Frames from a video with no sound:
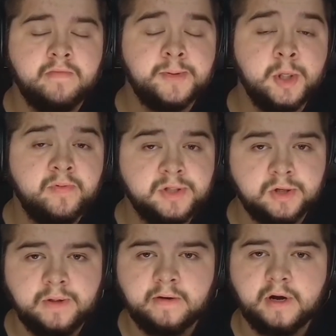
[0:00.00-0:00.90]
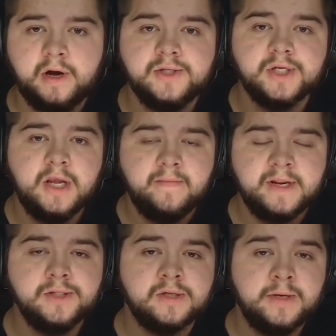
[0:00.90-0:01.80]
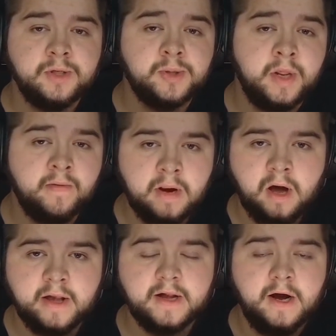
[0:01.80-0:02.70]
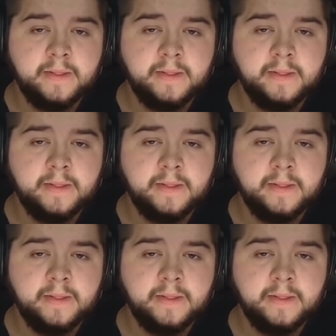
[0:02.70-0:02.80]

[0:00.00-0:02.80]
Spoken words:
Before we do though, guys, please do leave this video a like.